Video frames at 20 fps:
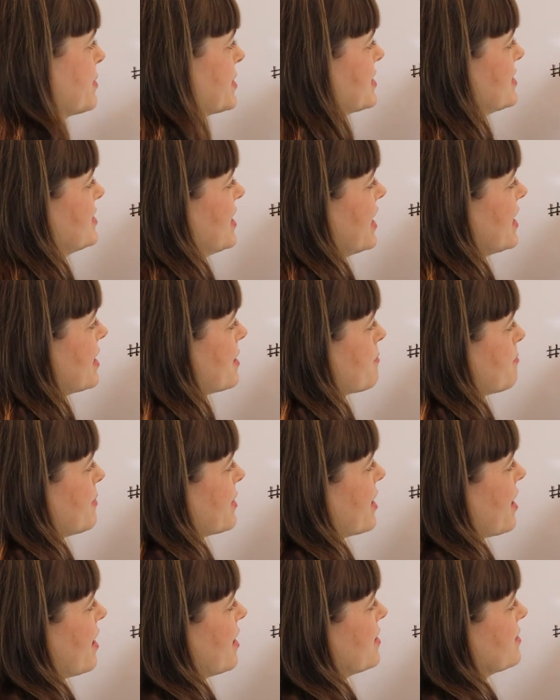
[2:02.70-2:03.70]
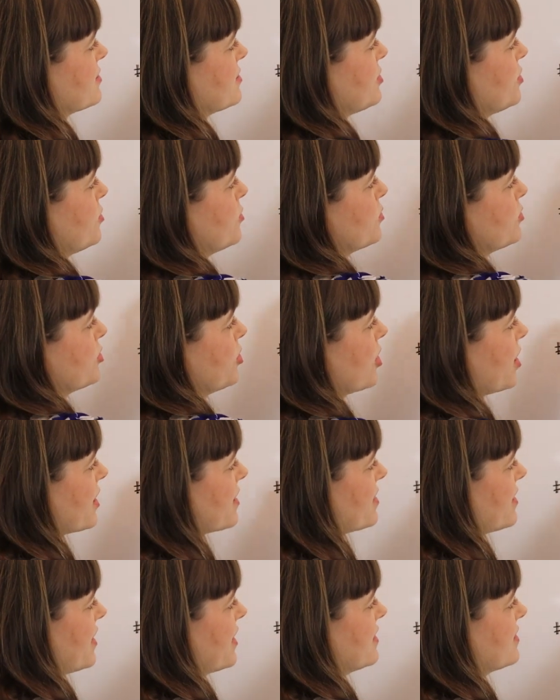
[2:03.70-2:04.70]
mistake because you look
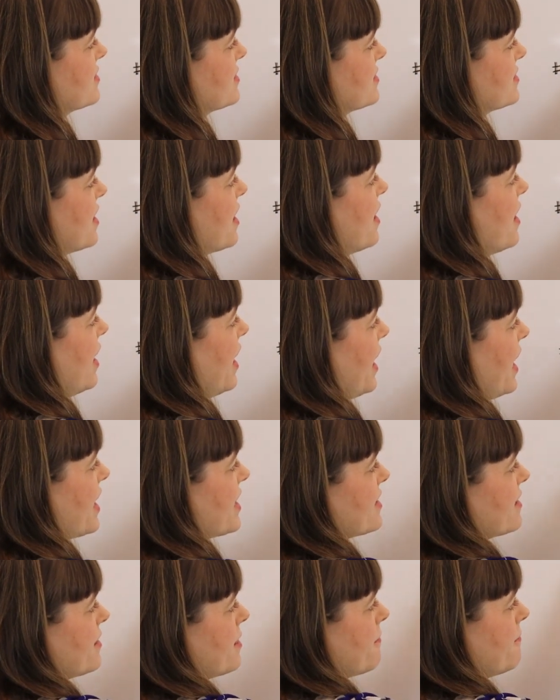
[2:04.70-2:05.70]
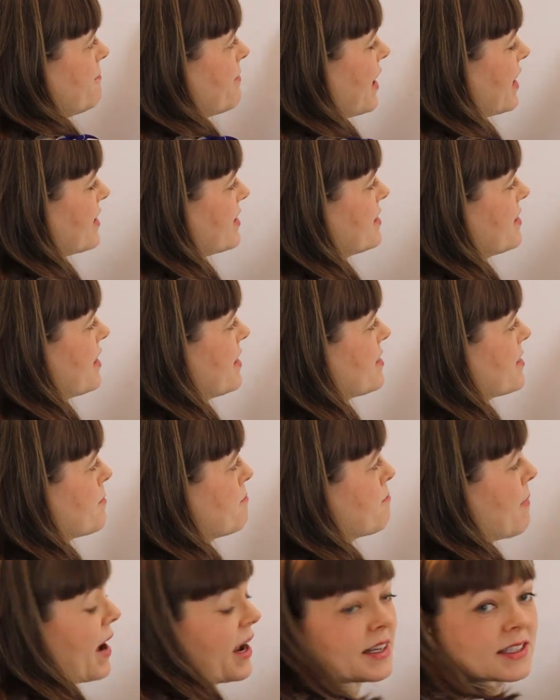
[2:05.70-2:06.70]
at this and the fact that the
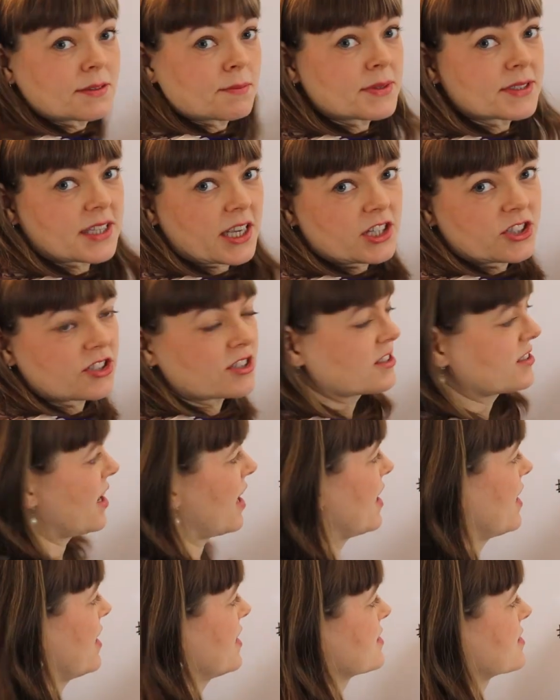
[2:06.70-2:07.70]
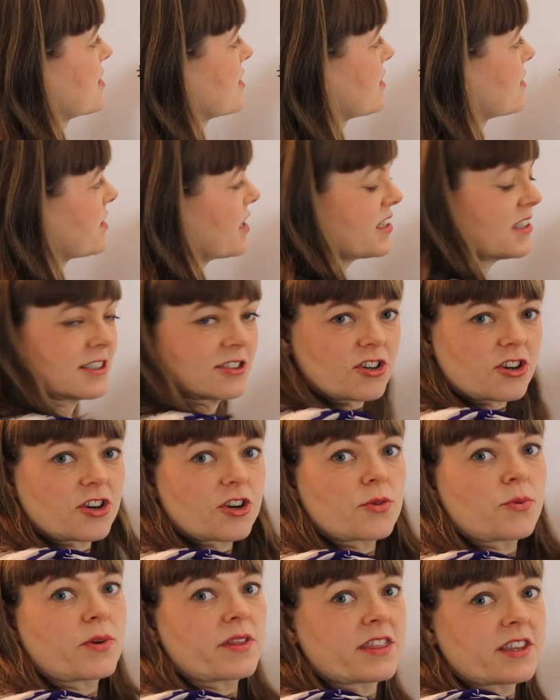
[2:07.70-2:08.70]
maximization sign is
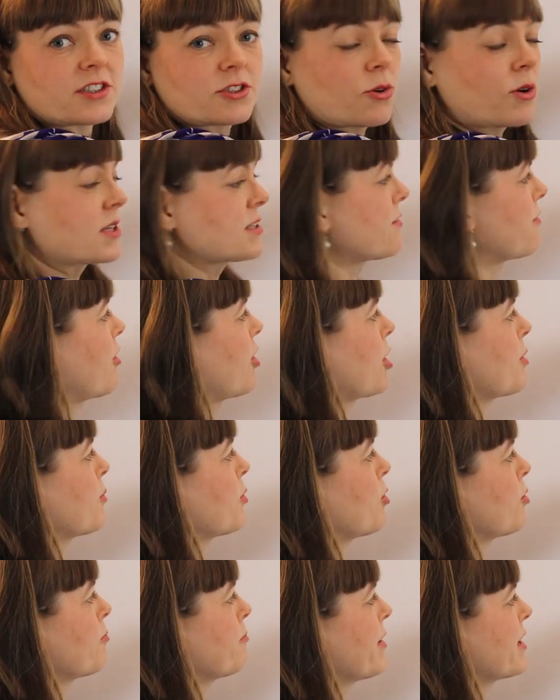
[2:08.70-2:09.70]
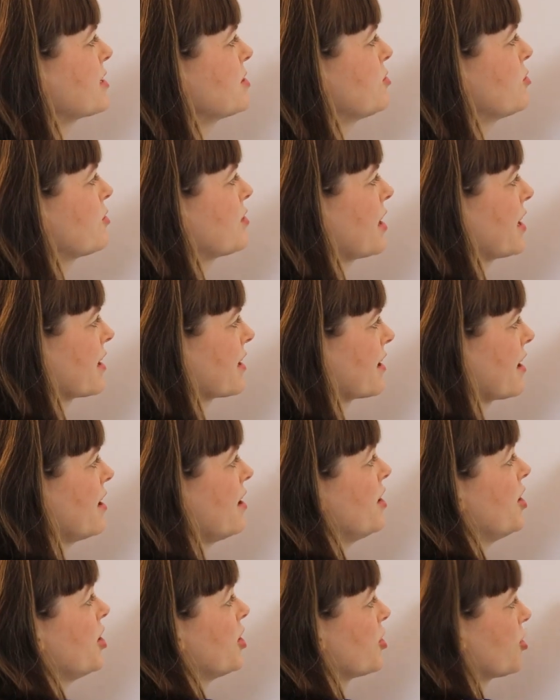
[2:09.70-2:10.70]
clustered with the choice variable makes you think
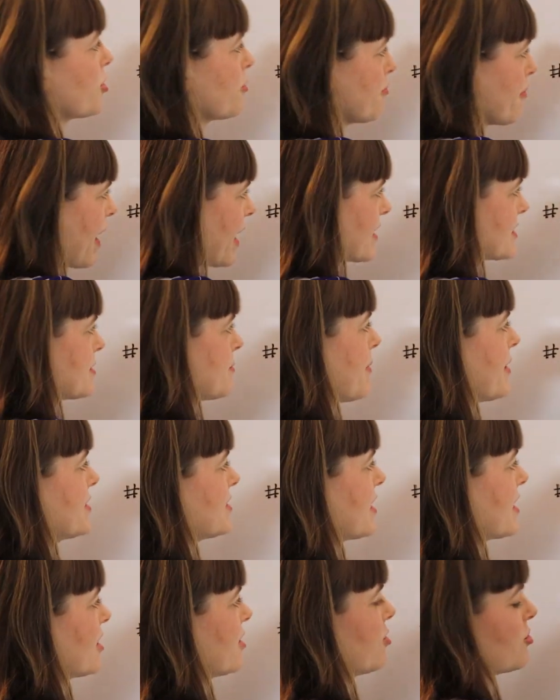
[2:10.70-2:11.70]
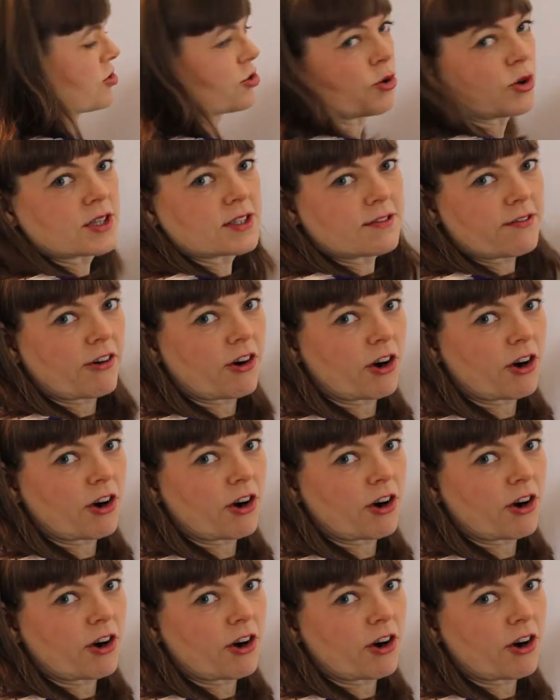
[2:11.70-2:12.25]
you're maximizing your choice